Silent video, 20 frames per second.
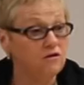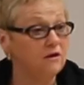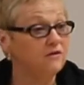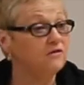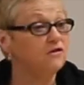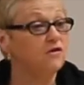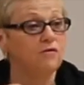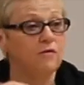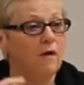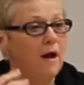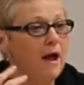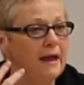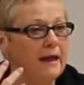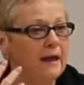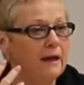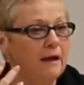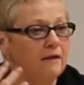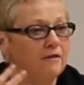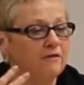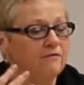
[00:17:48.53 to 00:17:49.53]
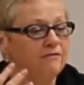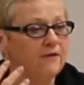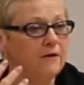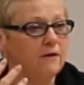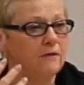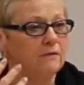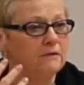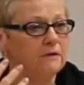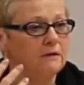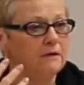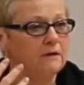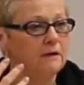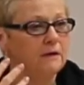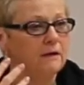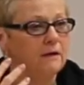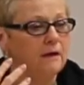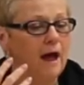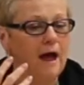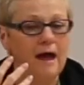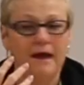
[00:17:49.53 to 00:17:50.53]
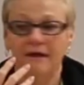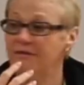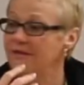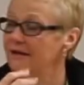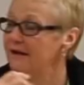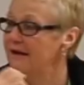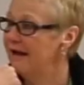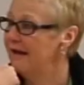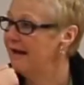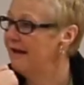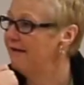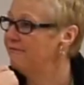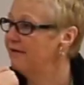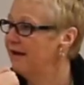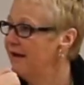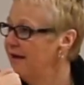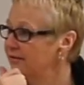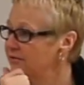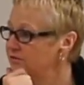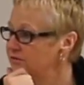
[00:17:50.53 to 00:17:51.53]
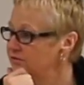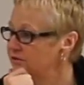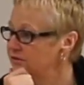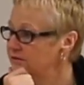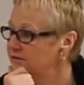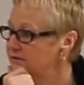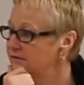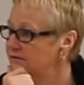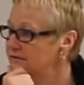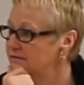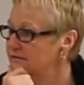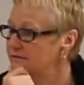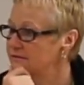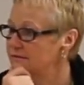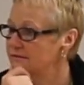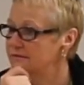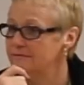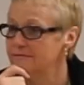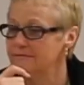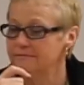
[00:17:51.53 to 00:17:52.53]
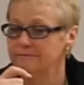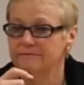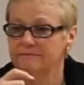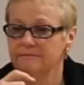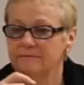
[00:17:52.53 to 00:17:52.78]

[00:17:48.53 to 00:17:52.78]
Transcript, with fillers: just crying on the phone. I think I have cancer. don't oh,